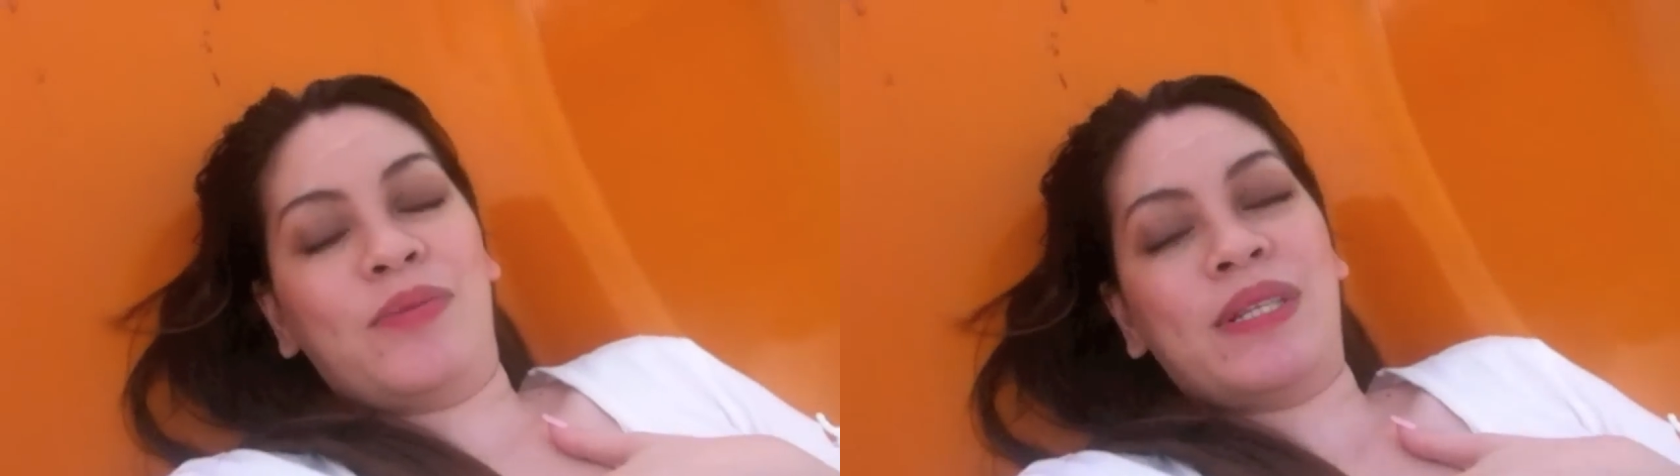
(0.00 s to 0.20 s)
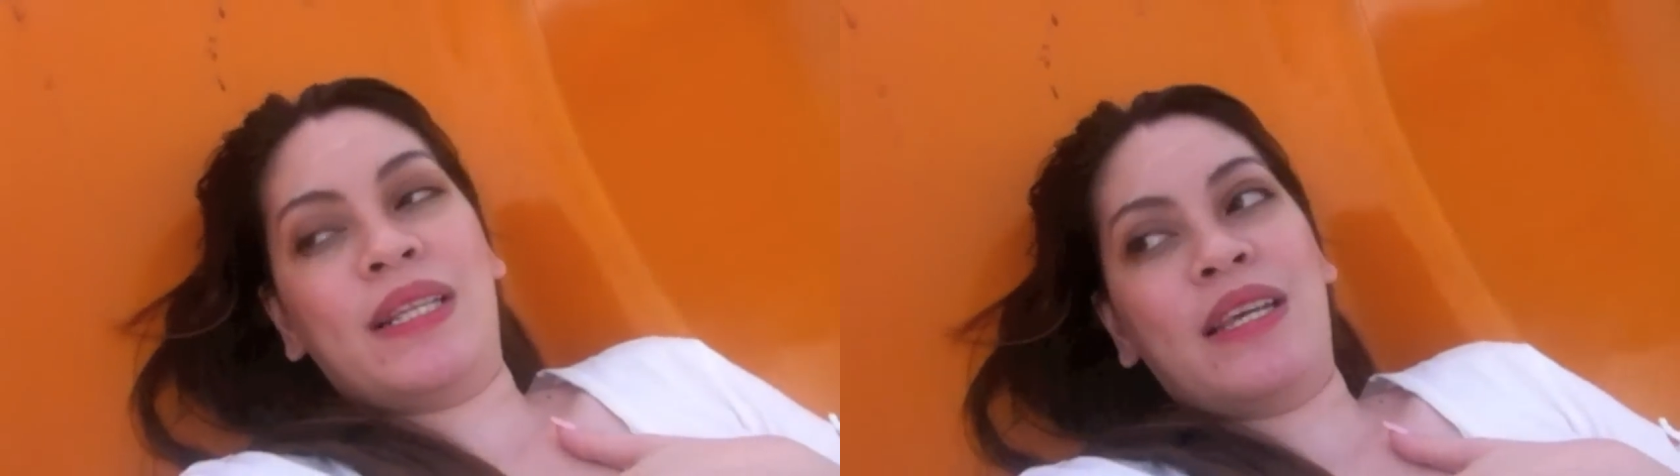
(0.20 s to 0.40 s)

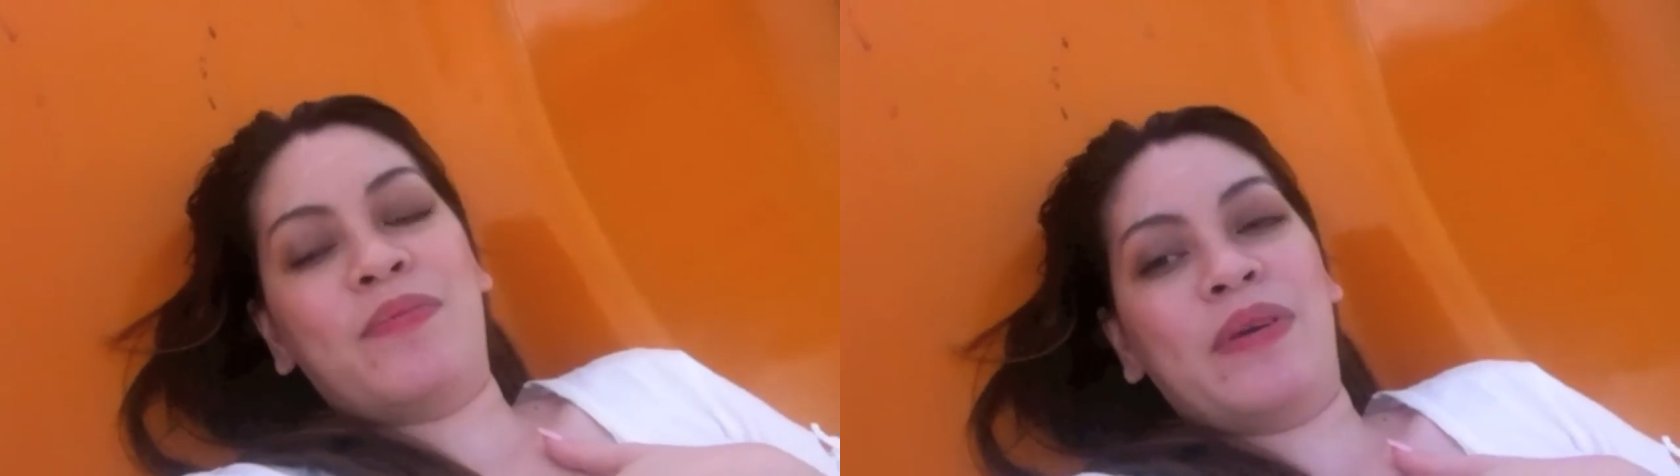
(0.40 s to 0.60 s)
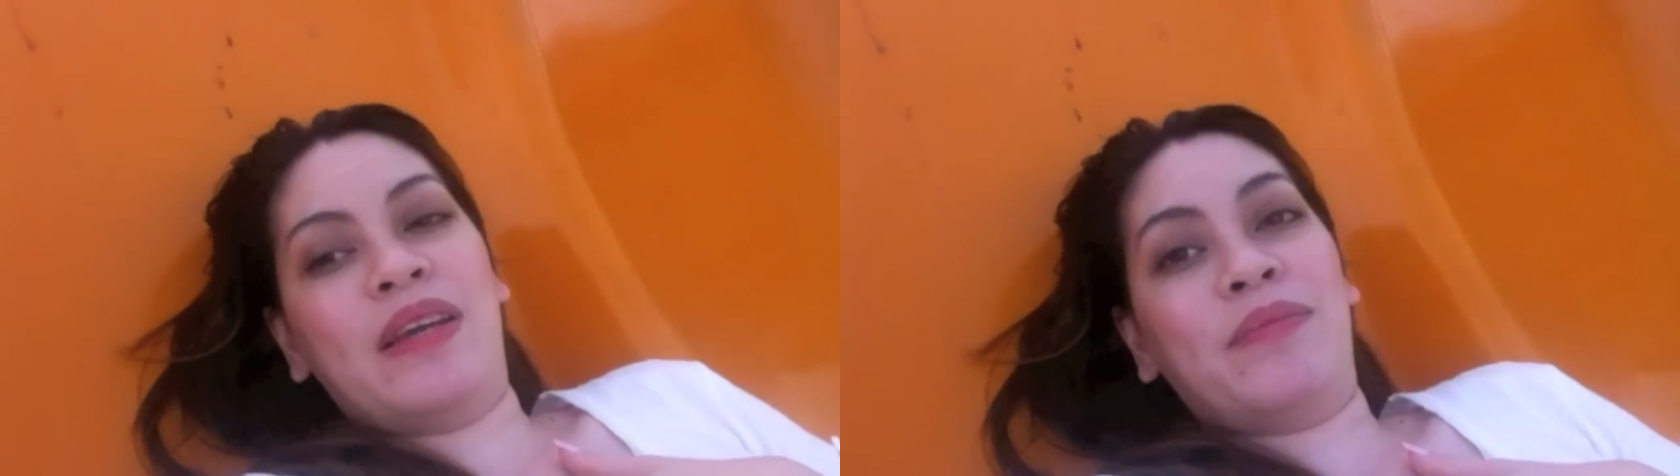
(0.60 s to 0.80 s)
He was
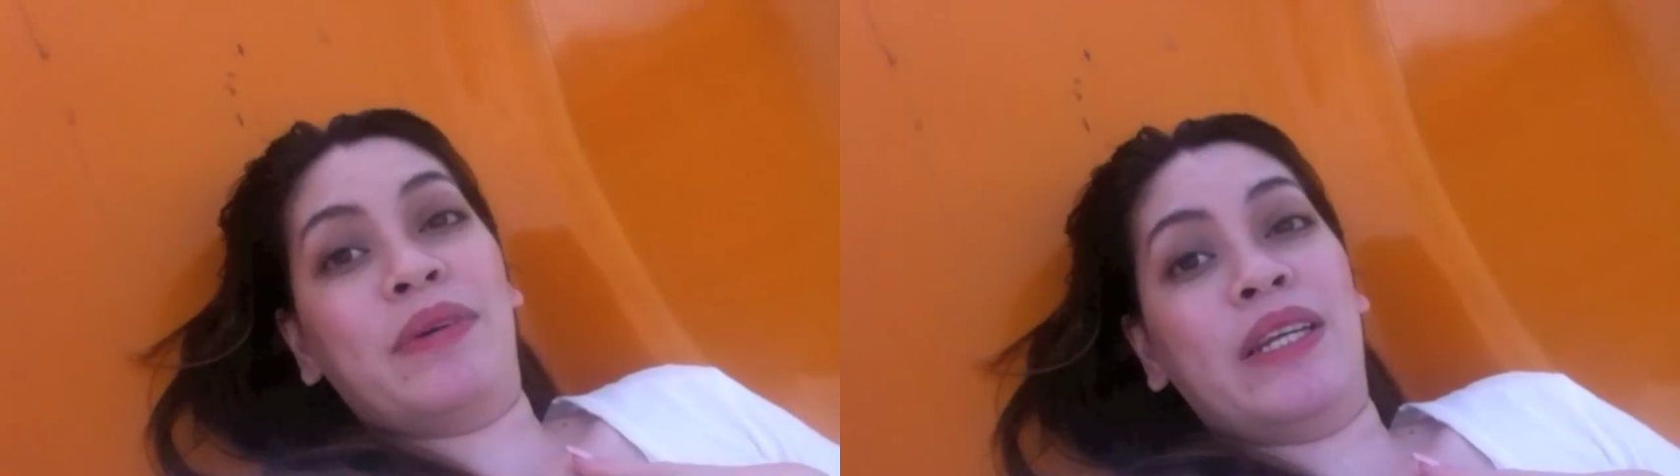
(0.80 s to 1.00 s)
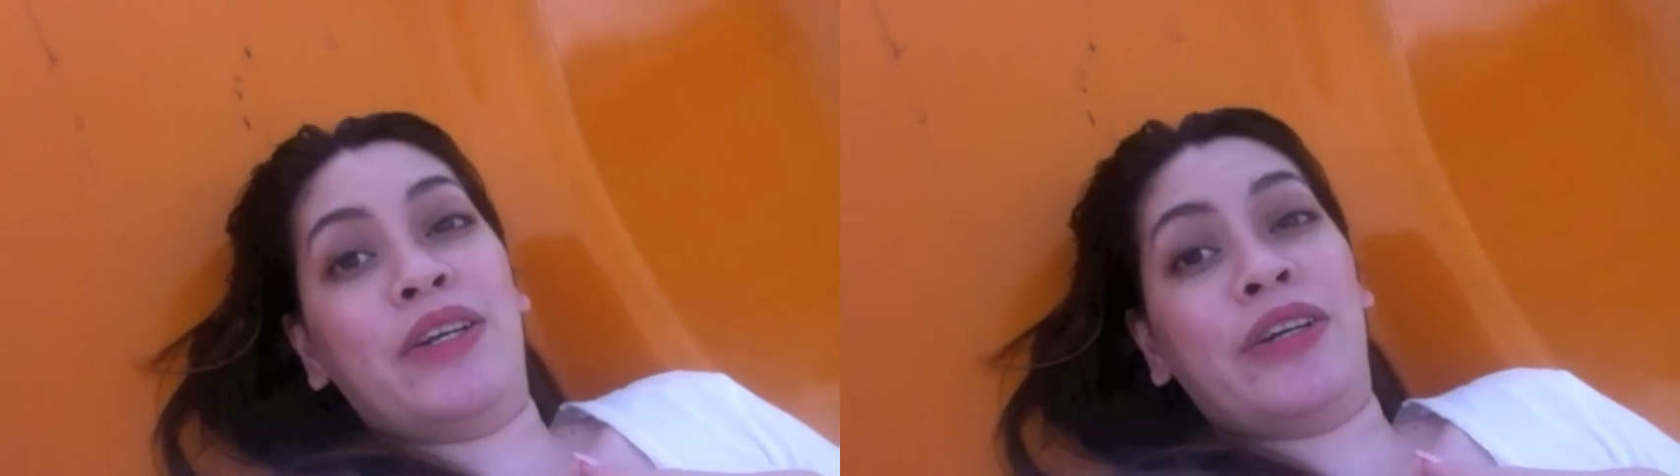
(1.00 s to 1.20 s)
sleeping,
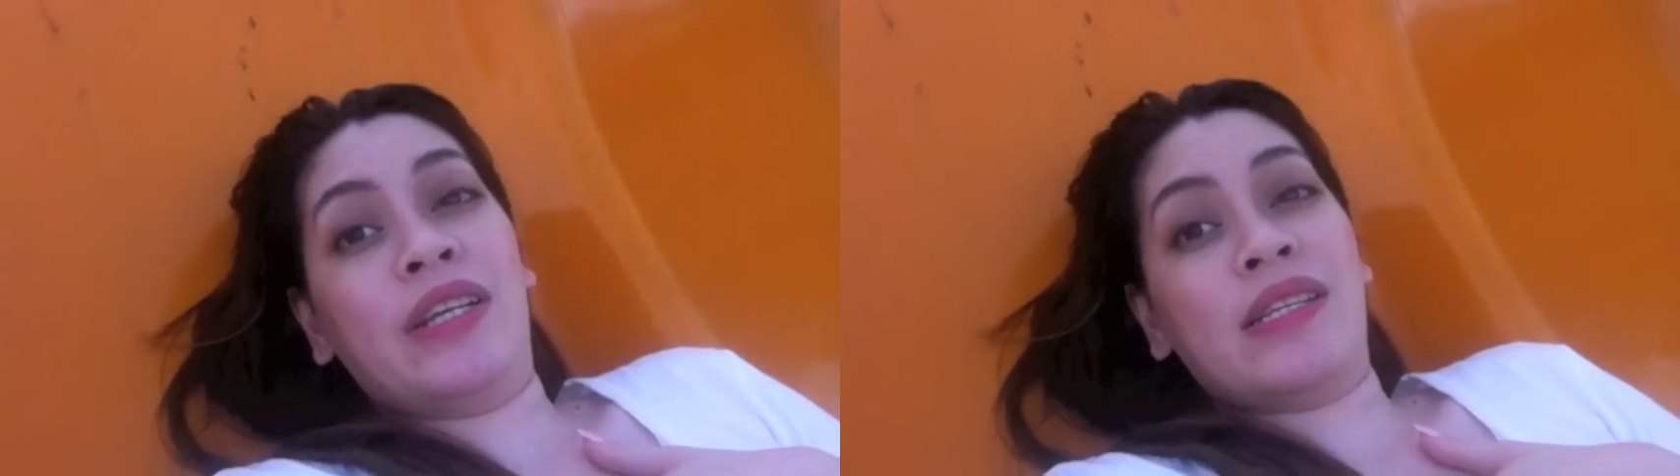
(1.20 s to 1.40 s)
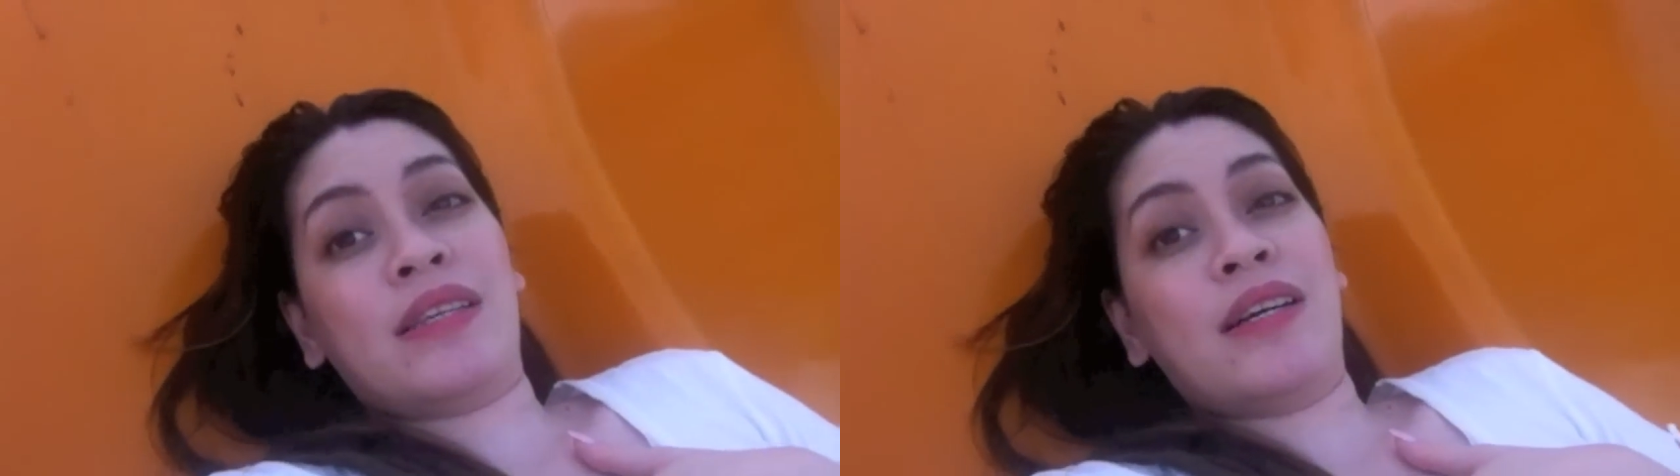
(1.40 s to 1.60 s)
but he
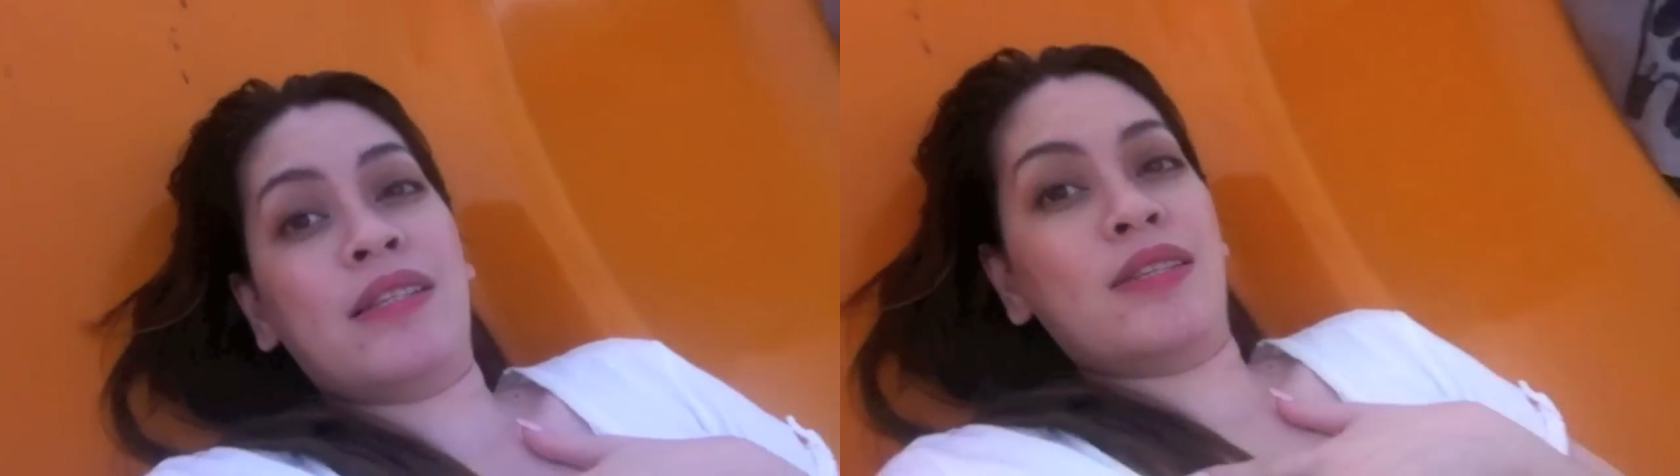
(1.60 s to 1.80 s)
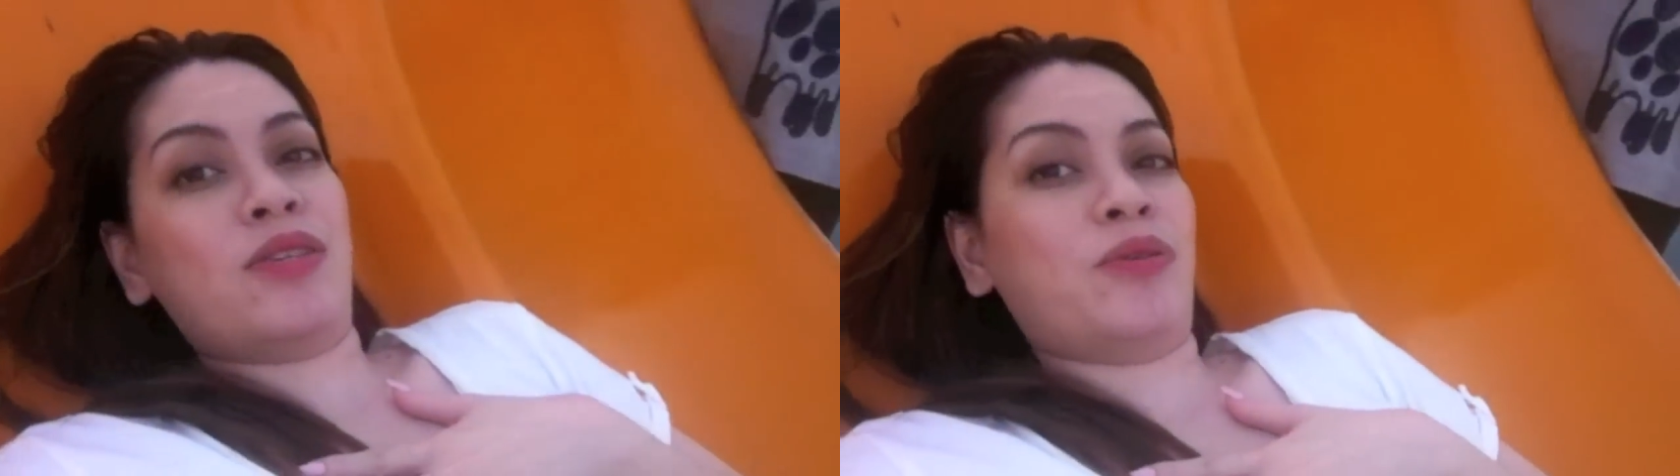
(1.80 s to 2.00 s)
heard his
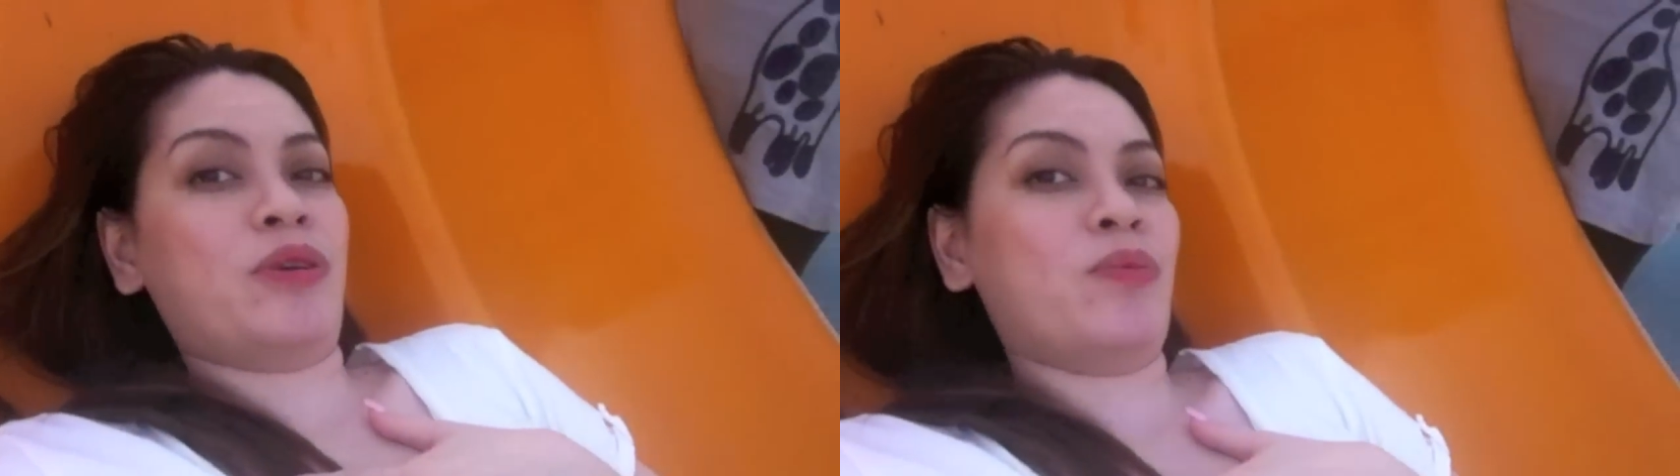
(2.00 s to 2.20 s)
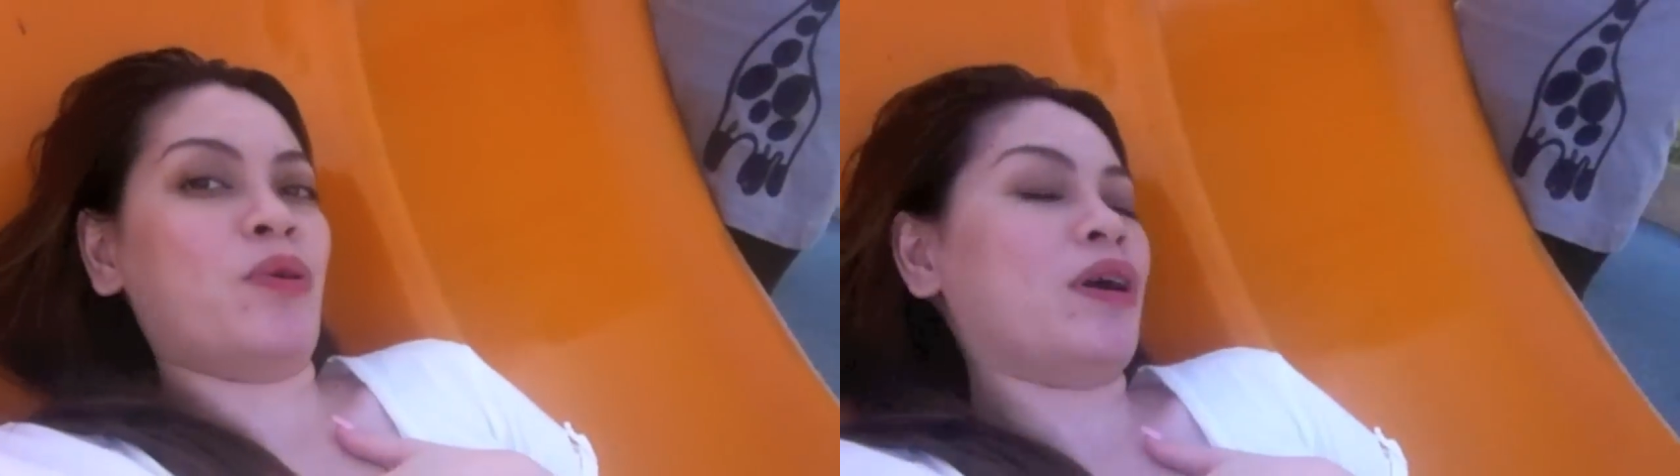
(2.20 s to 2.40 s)
cousin, so
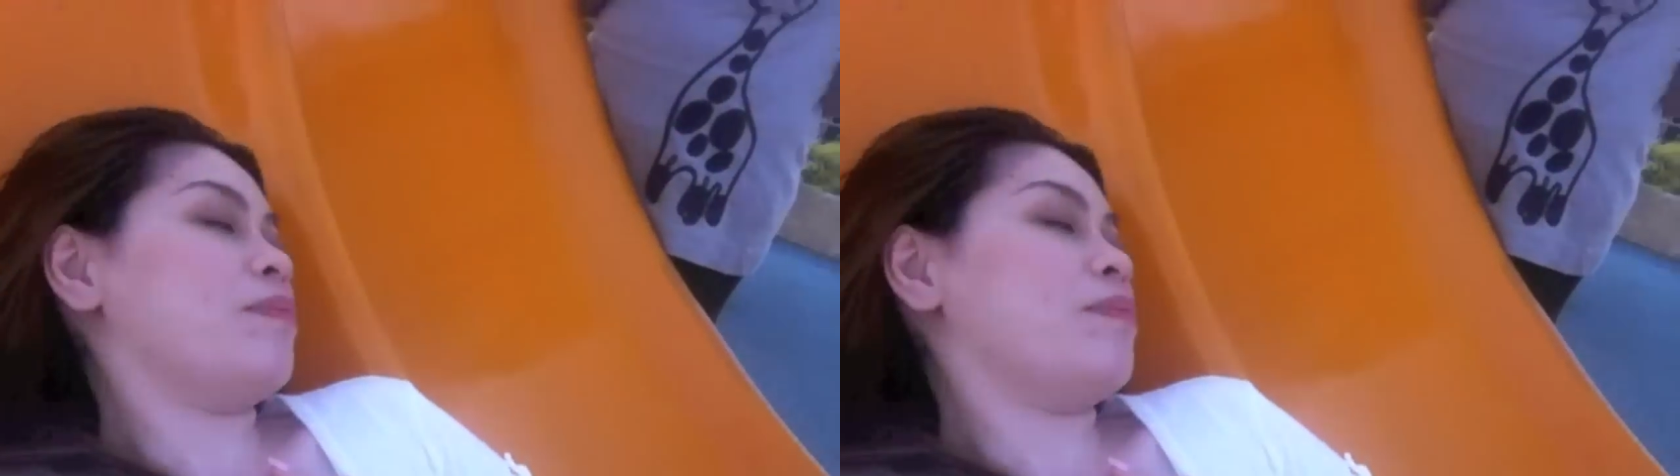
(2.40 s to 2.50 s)
he woke